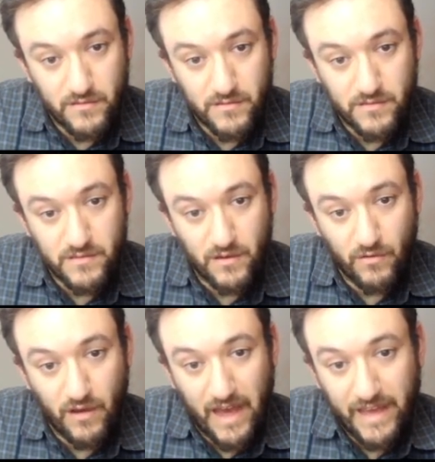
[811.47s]

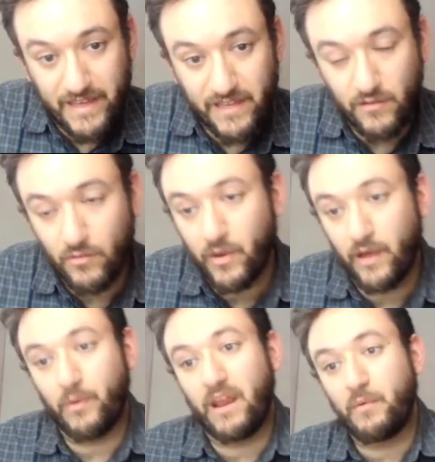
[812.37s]
So I can,
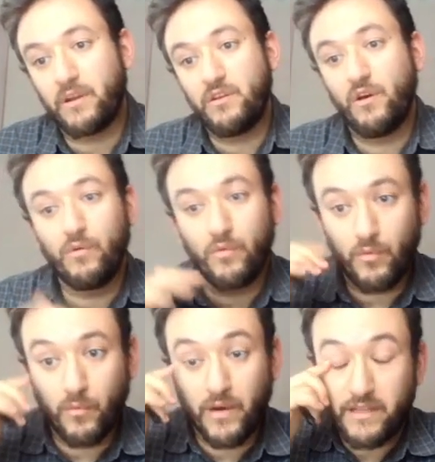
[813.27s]
when I want to know
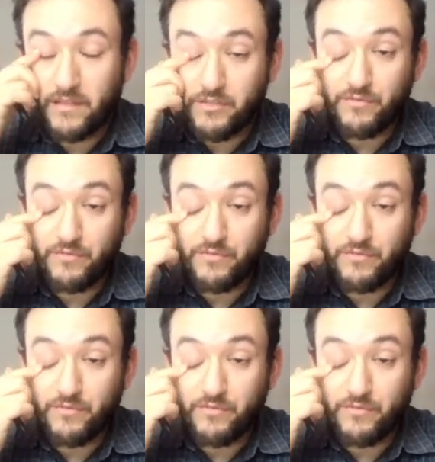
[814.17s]
what the